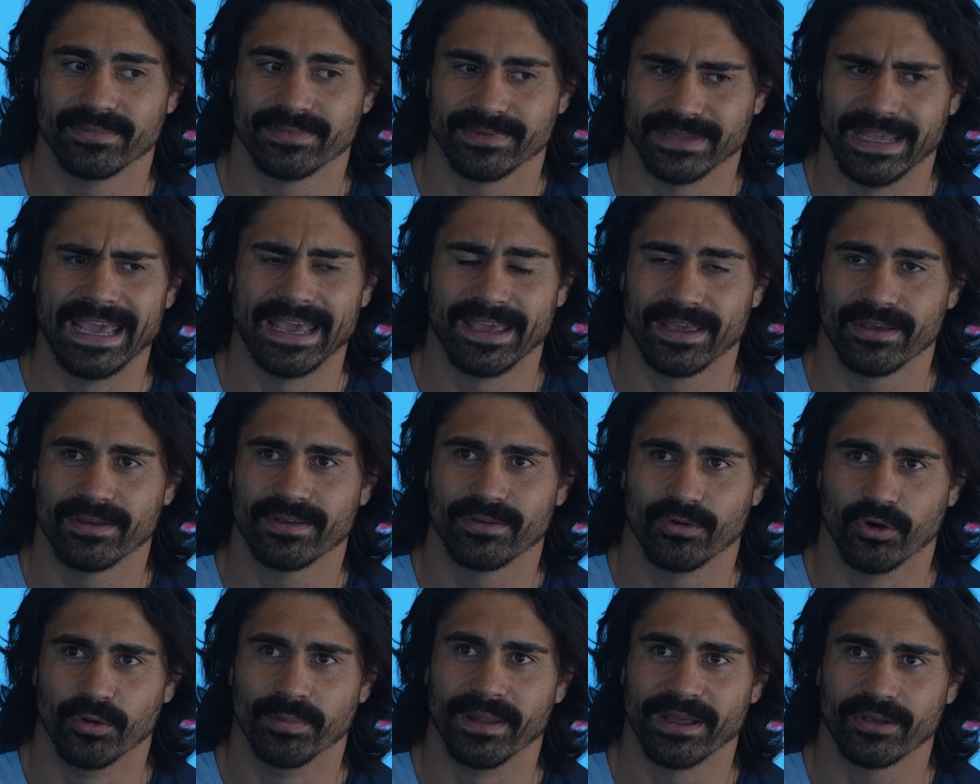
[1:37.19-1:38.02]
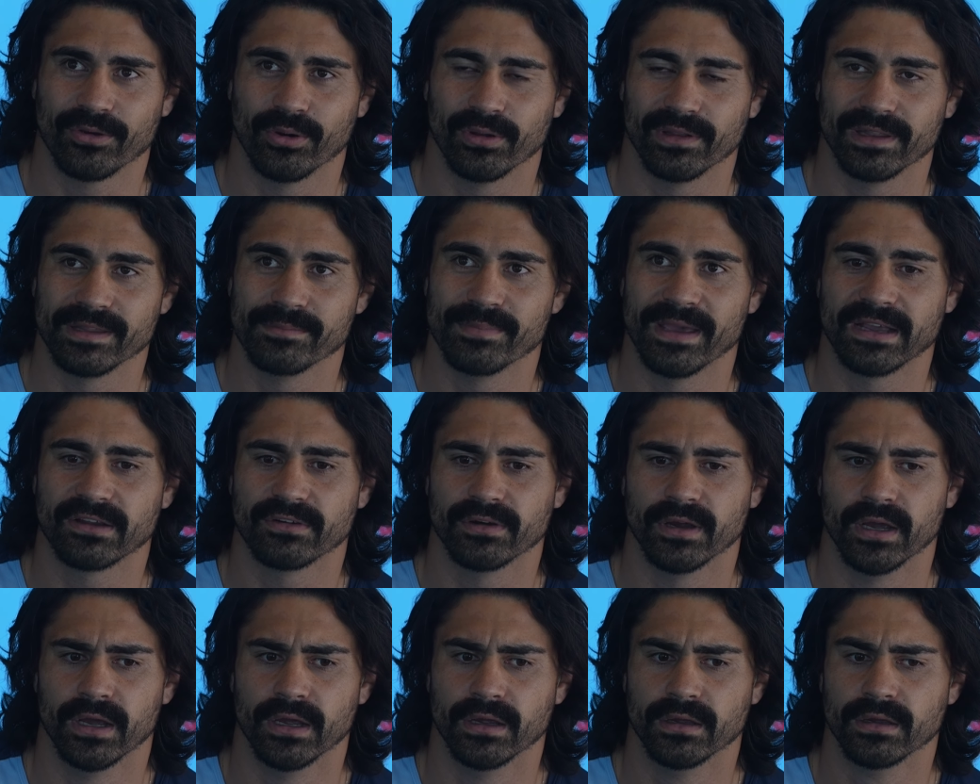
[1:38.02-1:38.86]
Yeah, all about quality back
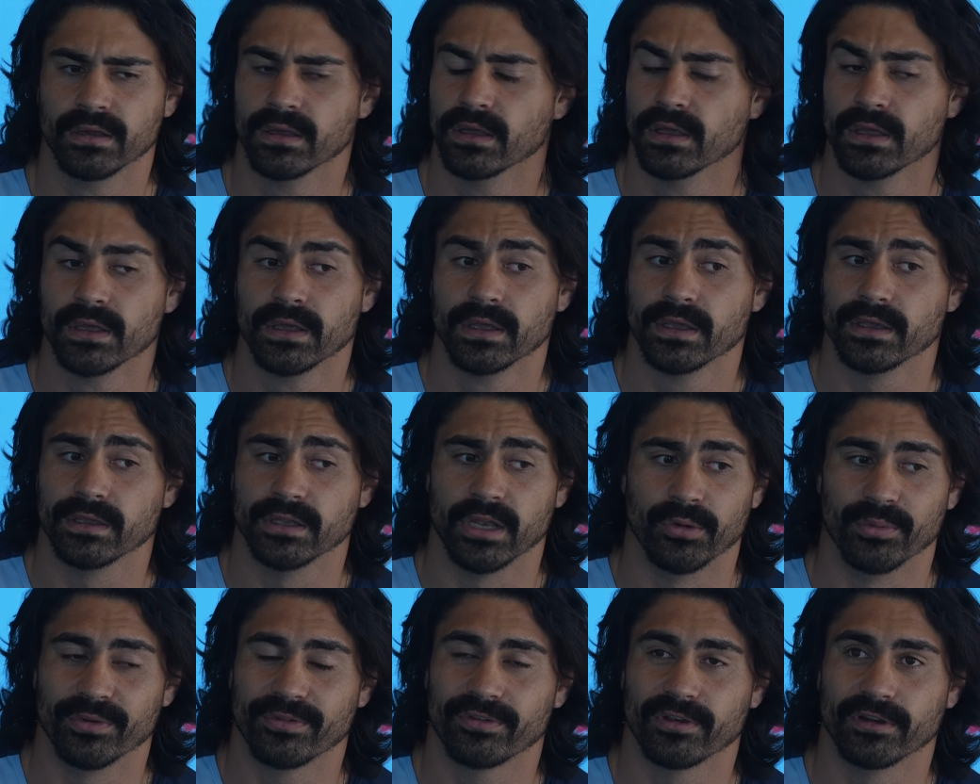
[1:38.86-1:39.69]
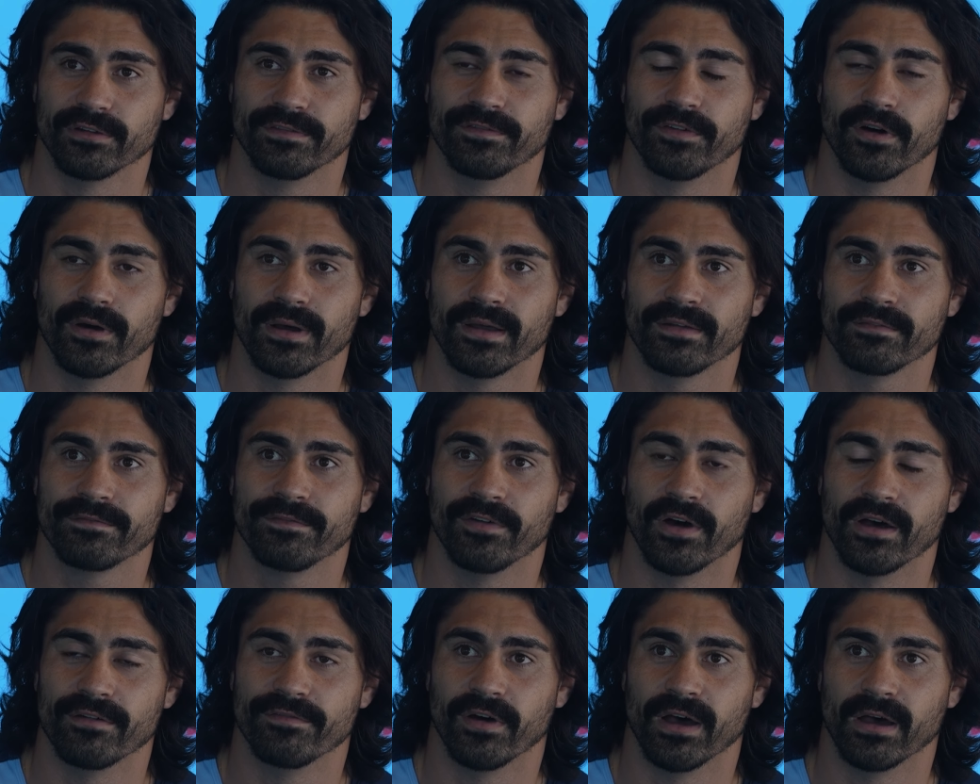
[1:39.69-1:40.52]
row. You know, we've just got to
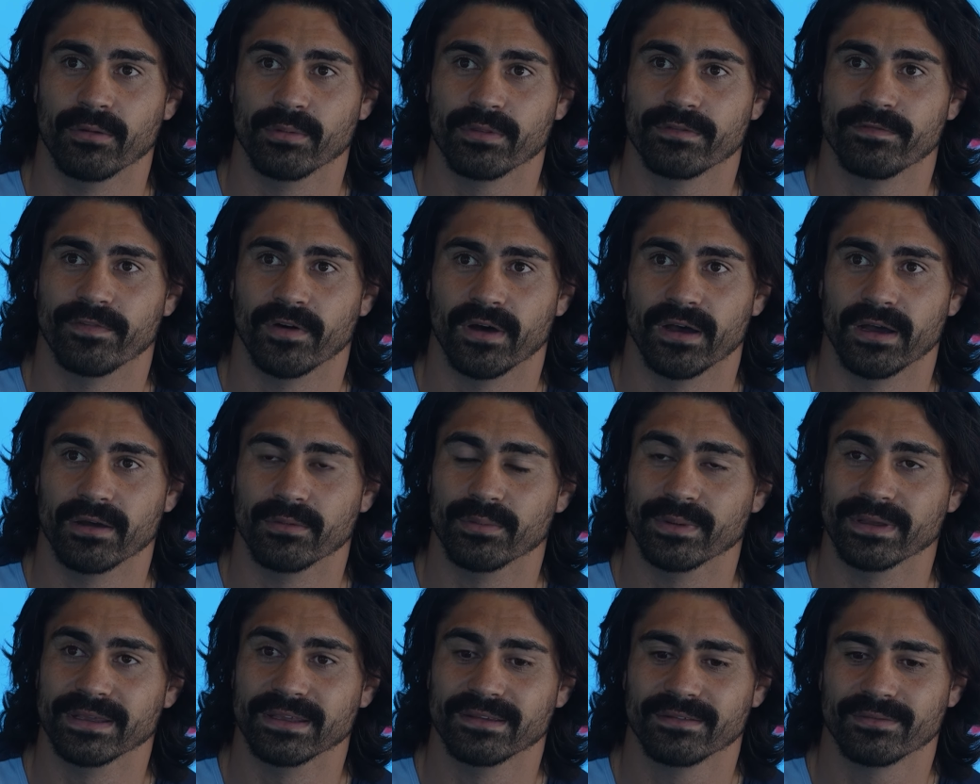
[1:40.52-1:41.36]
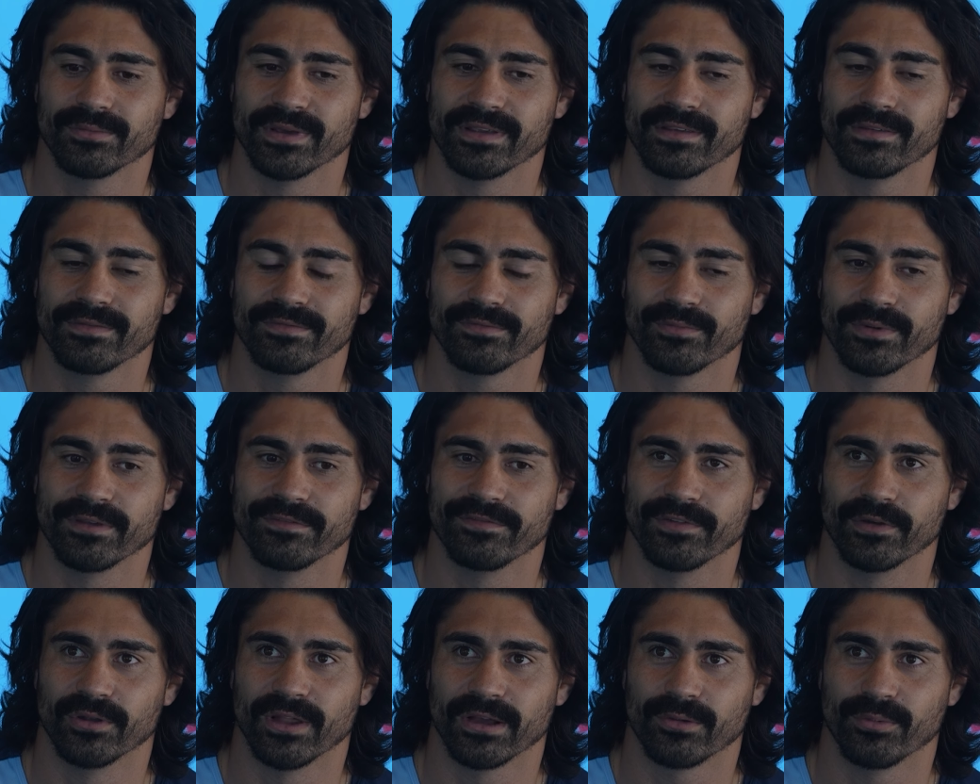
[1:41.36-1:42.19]
fight fire with fire. We
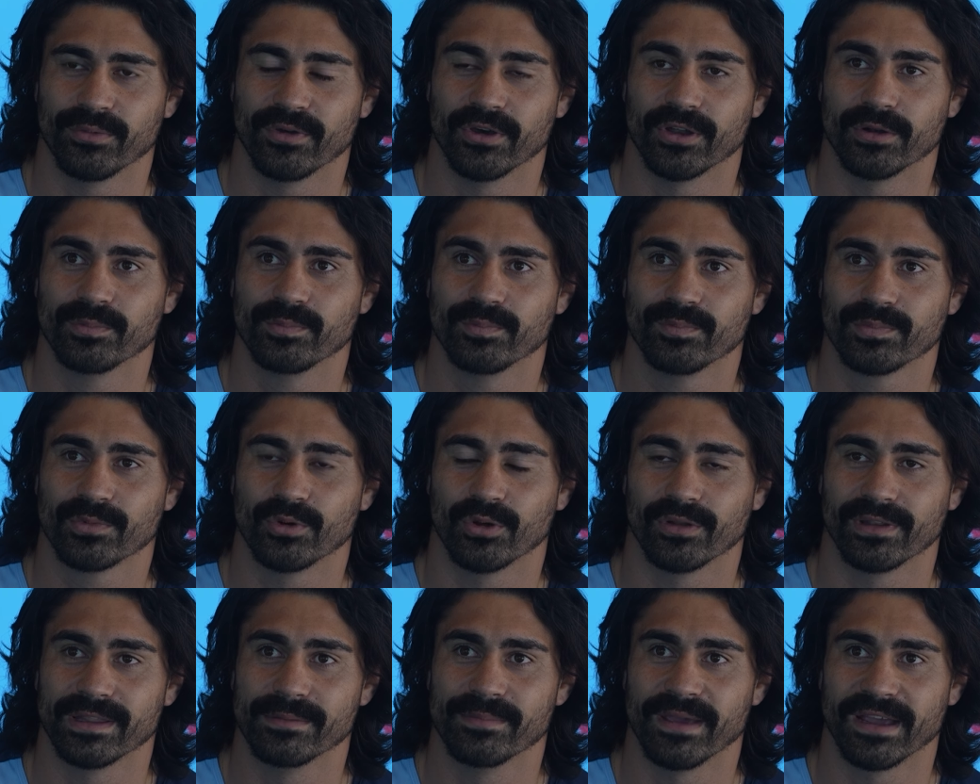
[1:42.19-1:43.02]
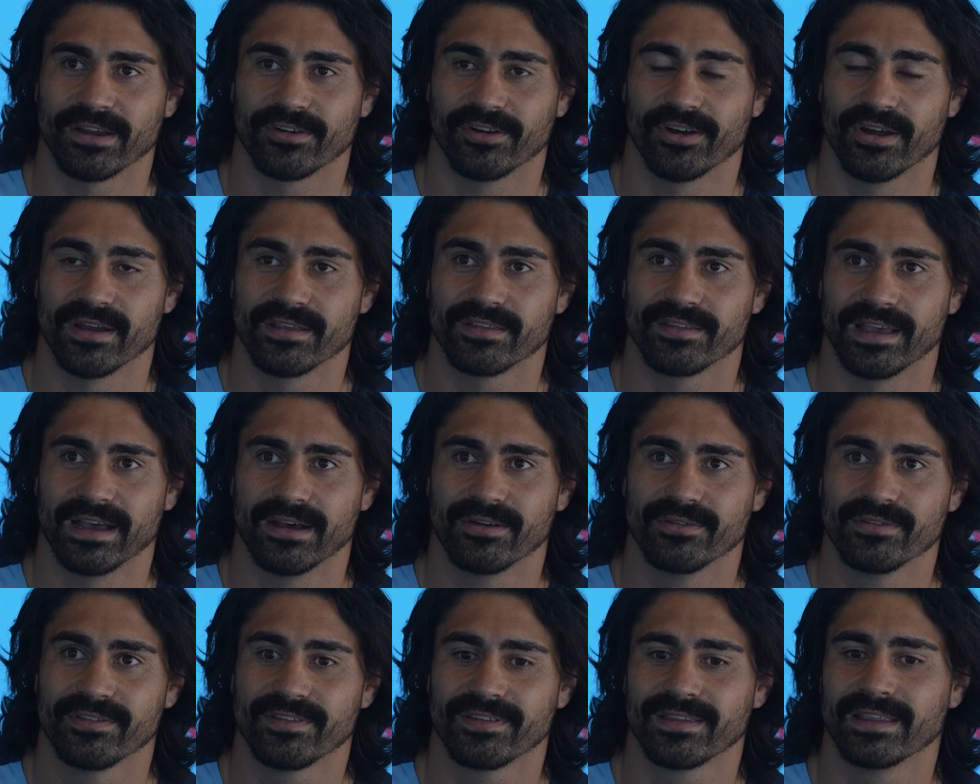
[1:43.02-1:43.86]
feel like we've got a quality back row
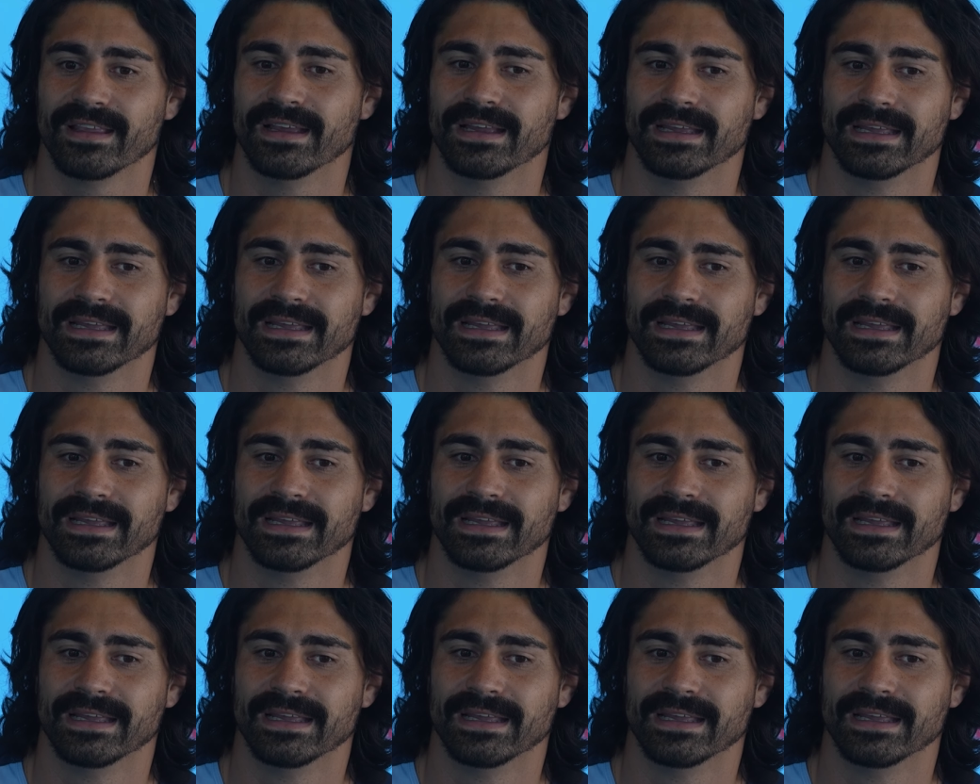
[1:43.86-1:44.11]
ourselves.